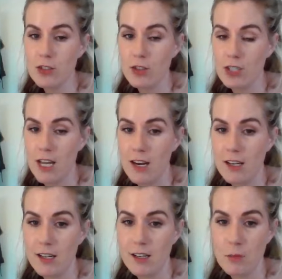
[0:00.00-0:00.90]
Josh
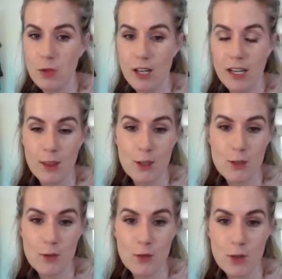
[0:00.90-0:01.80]
hadn't put it in the
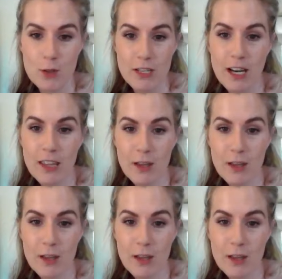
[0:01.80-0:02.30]
diffuser.